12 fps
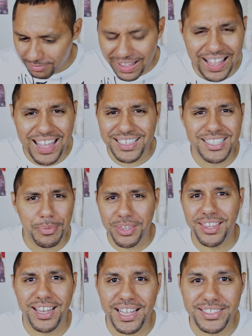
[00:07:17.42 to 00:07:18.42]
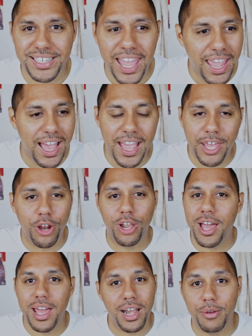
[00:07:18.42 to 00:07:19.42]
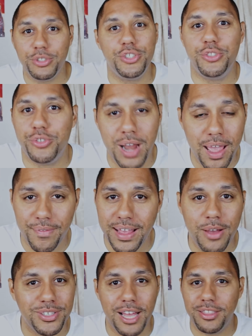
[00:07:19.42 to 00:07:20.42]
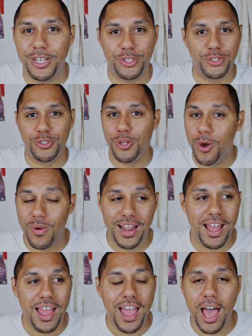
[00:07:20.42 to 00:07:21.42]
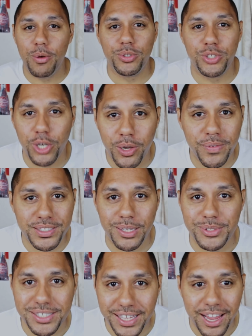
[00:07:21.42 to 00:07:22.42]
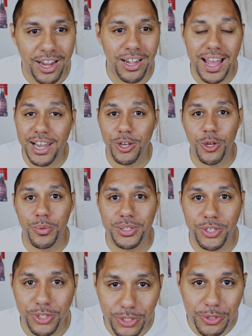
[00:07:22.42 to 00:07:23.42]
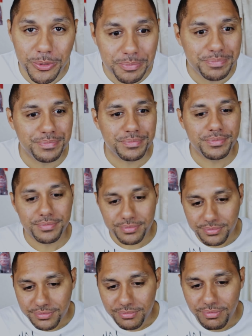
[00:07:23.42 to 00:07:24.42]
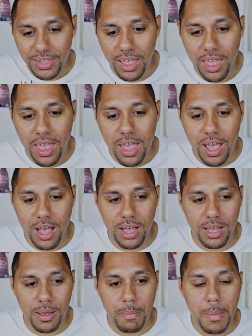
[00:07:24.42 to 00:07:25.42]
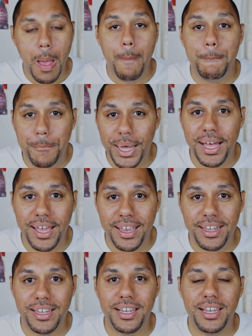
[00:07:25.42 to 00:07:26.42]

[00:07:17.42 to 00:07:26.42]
I got accepted the next day. I hit online and I was just driving. I was out there just going. I was nervous. I was scared. I didn't know what to do. But